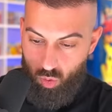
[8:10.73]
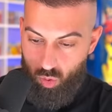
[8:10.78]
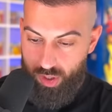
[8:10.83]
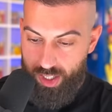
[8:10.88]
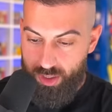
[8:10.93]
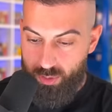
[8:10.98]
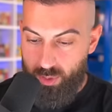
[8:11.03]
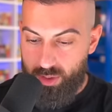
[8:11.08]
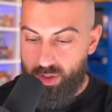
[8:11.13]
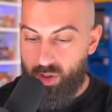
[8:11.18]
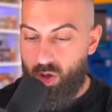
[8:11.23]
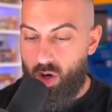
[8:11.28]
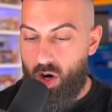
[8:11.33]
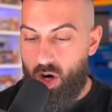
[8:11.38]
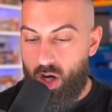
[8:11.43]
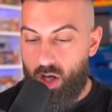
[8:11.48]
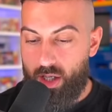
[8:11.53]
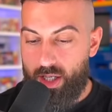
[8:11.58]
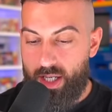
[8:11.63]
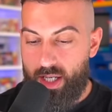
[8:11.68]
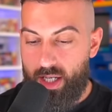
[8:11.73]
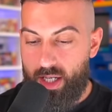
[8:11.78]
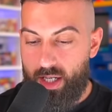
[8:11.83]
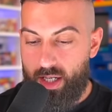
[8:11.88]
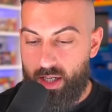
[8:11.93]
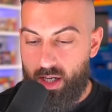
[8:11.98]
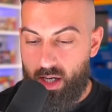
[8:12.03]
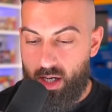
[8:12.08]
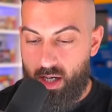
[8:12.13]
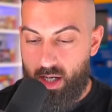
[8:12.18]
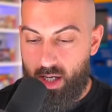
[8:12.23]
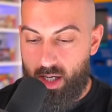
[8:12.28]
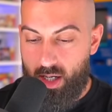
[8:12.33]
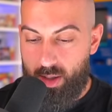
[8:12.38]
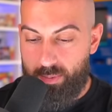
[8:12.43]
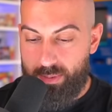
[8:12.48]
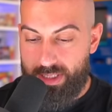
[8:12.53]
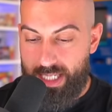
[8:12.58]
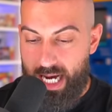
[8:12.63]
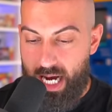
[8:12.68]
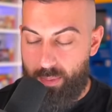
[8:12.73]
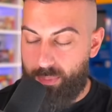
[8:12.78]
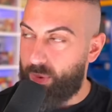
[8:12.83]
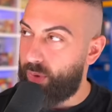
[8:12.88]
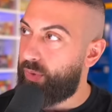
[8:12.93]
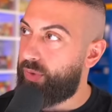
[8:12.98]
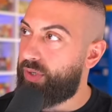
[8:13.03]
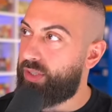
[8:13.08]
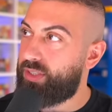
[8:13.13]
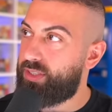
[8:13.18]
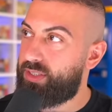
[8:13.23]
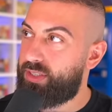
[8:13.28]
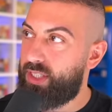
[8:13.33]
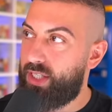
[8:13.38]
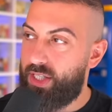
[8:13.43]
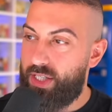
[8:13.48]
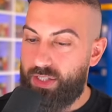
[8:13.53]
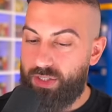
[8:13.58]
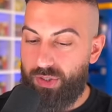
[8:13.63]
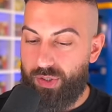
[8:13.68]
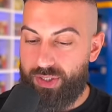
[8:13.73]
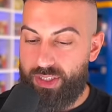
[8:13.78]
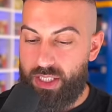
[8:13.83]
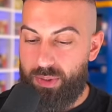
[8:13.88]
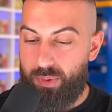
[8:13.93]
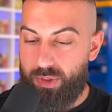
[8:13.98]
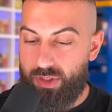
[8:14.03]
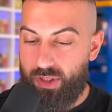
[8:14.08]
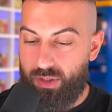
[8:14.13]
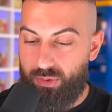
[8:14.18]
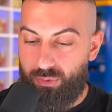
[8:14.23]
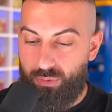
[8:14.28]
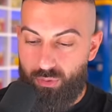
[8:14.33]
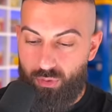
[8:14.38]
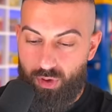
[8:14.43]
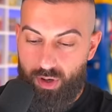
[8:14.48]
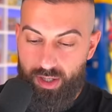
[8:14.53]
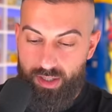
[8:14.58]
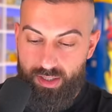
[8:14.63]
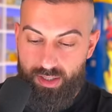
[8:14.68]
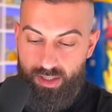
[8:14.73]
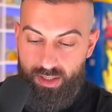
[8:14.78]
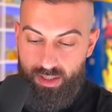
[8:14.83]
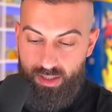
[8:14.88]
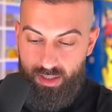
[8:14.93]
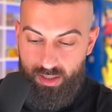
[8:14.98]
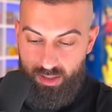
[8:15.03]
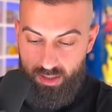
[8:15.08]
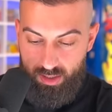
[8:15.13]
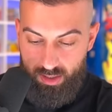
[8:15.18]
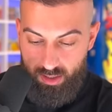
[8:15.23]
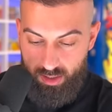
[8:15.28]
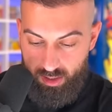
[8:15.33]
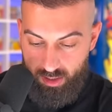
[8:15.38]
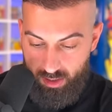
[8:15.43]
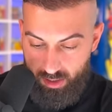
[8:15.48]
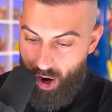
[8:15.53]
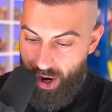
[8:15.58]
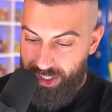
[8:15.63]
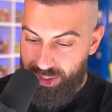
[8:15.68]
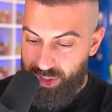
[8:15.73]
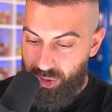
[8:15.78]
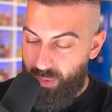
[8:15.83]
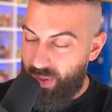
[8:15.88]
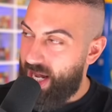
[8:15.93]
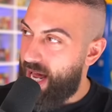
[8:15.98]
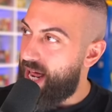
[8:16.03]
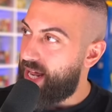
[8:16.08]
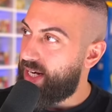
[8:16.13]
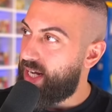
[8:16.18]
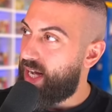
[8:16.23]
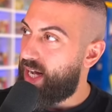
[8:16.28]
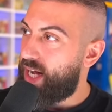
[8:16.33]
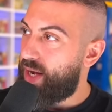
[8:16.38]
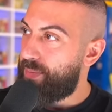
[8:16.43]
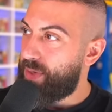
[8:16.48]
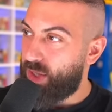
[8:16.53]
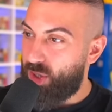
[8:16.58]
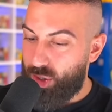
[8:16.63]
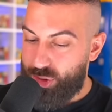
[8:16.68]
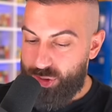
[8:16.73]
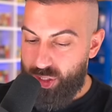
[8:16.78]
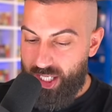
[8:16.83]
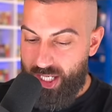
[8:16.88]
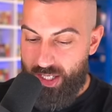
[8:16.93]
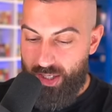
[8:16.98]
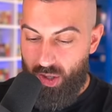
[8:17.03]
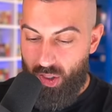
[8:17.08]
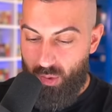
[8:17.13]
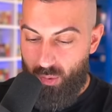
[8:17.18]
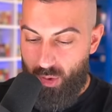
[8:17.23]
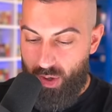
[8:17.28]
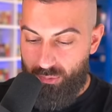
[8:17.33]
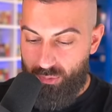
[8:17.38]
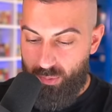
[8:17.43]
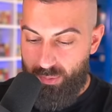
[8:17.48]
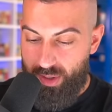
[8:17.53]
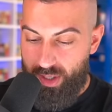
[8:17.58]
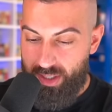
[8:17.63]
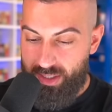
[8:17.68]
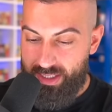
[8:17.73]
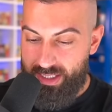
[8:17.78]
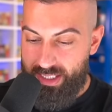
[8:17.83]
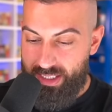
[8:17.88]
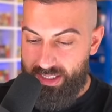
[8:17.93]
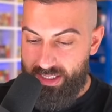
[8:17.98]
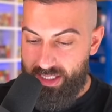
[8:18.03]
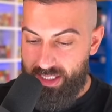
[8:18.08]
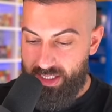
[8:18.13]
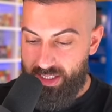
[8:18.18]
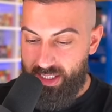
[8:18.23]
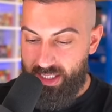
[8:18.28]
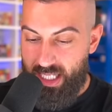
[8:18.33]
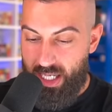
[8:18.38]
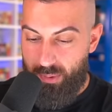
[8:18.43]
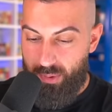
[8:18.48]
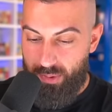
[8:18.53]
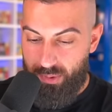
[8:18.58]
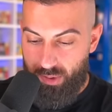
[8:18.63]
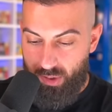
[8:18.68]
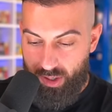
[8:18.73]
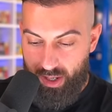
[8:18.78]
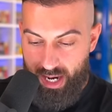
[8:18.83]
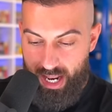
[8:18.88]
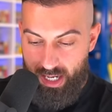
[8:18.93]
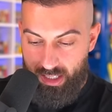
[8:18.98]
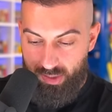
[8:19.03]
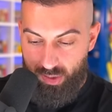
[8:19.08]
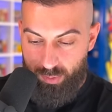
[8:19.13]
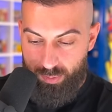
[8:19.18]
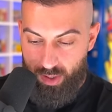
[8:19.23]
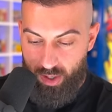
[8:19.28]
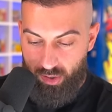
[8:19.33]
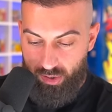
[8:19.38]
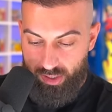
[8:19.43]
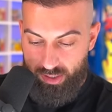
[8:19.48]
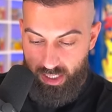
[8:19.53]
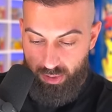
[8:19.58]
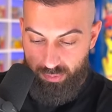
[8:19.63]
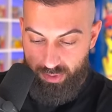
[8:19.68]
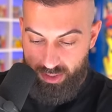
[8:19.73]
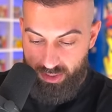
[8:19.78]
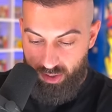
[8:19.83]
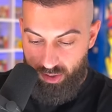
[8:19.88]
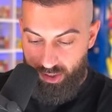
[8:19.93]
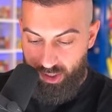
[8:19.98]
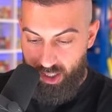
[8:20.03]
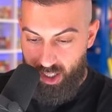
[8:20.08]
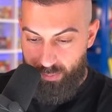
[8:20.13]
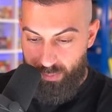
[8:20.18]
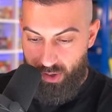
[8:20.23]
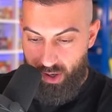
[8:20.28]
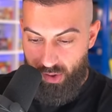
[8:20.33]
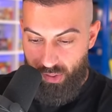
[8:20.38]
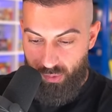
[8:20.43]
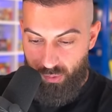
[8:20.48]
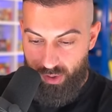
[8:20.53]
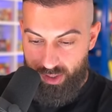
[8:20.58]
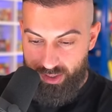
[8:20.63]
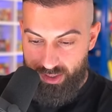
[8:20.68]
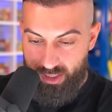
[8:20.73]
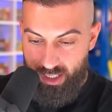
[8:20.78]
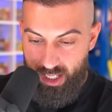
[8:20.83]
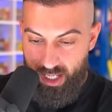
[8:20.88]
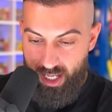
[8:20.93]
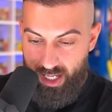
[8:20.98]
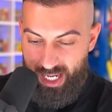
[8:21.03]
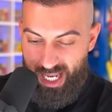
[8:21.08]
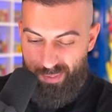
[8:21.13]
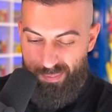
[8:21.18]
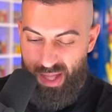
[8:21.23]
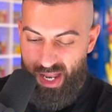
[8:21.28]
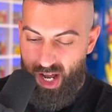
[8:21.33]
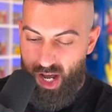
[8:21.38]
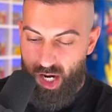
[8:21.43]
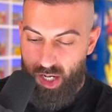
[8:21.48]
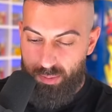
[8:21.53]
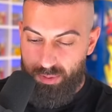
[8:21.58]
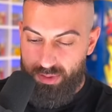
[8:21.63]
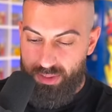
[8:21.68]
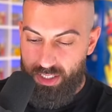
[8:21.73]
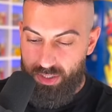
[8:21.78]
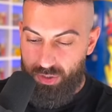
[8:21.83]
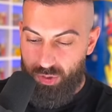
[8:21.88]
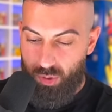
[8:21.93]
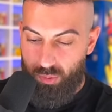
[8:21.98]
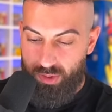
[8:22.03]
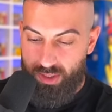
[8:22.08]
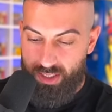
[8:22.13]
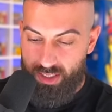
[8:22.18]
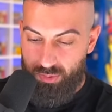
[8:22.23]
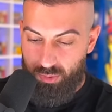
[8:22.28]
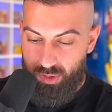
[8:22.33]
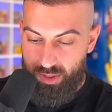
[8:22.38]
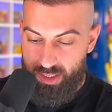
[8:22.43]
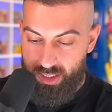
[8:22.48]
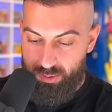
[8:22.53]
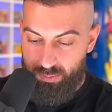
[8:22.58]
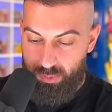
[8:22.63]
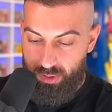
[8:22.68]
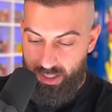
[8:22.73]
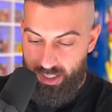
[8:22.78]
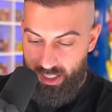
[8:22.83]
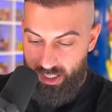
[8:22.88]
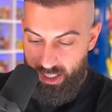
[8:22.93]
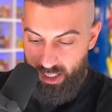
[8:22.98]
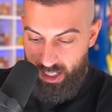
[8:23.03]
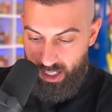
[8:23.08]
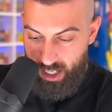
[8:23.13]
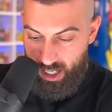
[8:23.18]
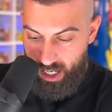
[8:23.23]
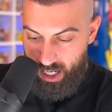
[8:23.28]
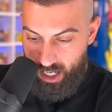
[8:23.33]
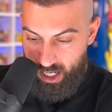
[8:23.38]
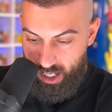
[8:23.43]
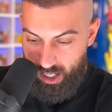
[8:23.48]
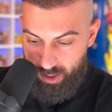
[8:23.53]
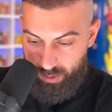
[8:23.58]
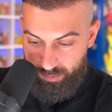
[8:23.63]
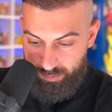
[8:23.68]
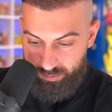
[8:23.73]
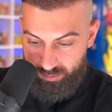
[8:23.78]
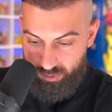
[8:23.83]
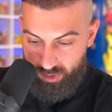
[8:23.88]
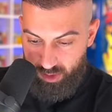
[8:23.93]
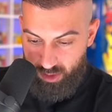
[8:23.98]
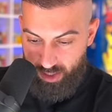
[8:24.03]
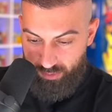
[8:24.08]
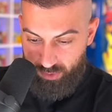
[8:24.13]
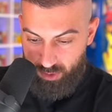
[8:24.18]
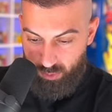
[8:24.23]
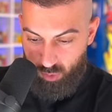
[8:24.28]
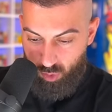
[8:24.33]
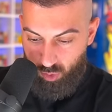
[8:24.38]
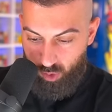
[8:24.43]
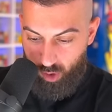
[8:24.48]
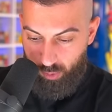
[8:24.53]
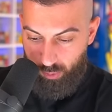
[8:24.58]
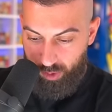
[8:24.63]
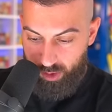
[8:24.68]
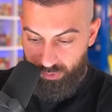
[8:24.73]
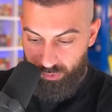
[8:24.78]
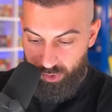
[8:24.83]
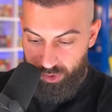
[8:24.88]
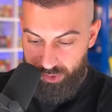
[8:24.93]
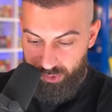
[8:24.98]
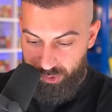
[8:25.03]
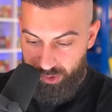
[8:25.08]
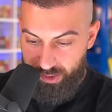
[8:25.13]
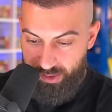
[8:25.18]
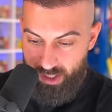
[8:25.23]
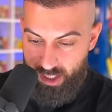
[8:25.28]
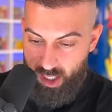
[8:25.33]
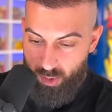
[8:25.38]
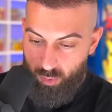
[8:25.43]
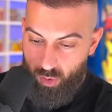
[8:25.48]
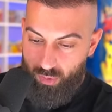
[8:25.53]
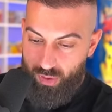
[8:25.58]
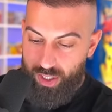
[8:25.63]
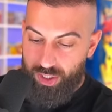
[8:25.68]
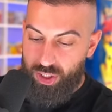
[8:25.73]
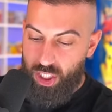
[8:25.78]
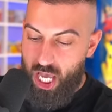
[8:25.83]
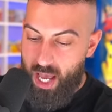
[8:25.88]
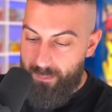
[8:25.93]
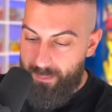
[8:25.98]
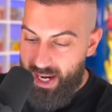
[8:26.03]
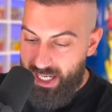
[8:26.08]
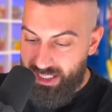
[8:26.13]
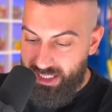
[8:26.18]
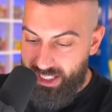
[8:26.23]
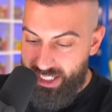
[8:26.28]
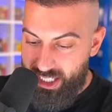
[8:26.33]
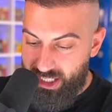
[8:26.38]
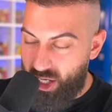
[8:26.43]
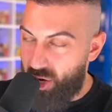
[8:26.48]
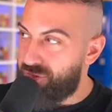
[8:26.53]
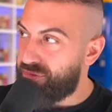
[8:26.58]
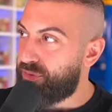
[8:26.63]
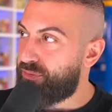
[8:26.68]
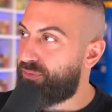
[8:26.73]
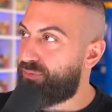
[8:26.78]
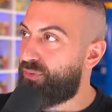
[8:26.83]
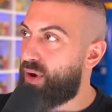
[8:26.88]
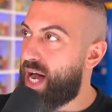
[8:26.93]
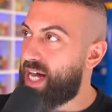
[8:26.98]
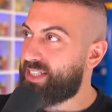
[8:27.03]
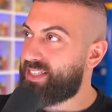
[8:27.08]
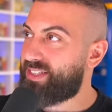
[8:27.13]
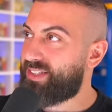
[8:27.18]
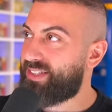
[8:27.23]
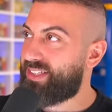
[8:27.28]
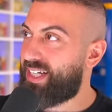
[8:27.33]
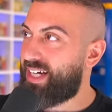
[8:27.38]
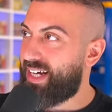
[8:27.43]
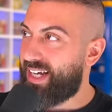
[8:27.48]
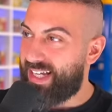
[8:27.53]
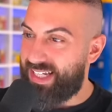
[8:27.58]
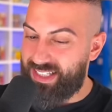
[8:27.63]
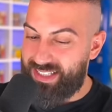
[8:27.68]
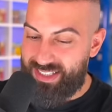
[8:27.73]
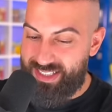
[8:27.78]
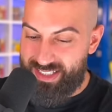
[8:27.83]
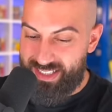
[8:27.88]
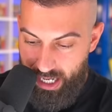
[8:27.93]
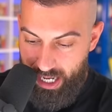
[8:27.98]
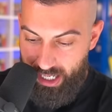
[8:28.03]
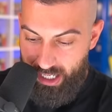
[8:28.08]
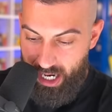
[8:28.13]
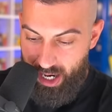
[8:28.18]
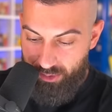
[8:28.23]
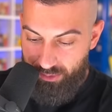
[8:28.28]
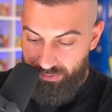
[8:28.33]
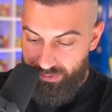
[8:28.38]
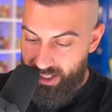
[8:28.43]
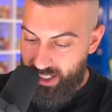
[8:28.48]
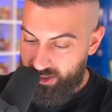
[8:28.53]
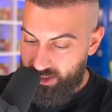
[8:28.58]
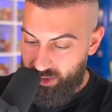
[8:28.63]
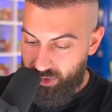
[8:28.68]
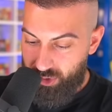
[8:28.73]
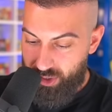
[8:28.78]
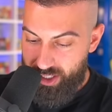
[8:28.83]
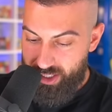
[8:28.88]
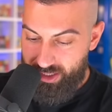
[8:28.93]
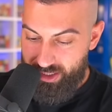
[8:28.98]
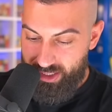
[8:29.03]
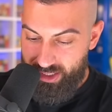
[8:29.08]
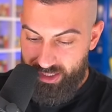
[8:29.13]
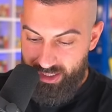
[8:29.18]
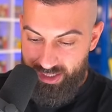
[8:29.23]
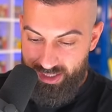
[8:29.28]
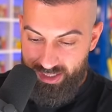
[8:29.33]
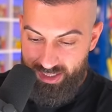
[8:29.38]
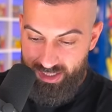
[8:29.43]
Ooh, these ones are all in um, top loaders. So let's see what's on the front. All right, so we got, um, it looks like another one from the T C G that we were looking at a little bit earlier that we saw in a couple other ones. Again, I'm not one hundred percent sure what this one is, but um, they have some cool artworks for sure. Moving into Hitmonlee though from Fossil, nice. Dang, I, that's crazy.